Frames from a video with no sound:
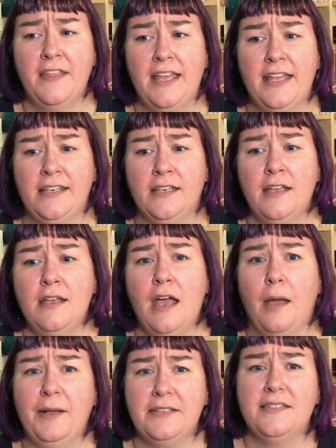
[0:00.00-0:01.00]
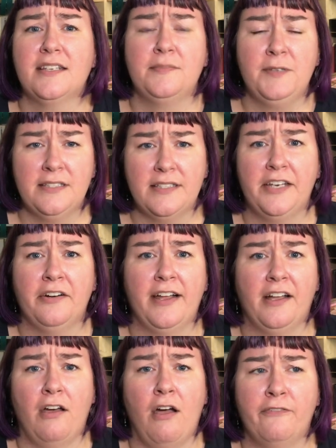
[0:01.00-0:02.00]
then about 6 months later, I
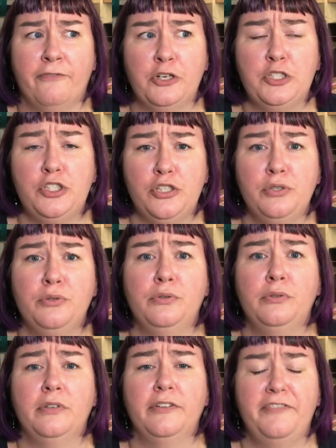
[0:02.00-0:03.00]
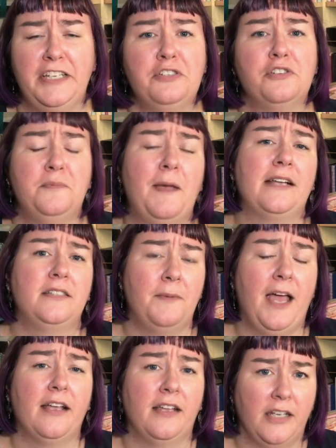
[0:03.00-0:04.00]
got offered 2 features
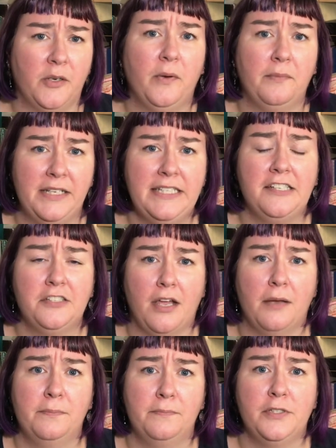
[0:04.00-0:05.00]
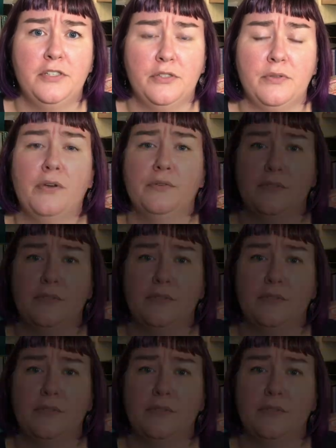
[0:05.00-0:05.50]
back-to-back, and I quit my day job to do those.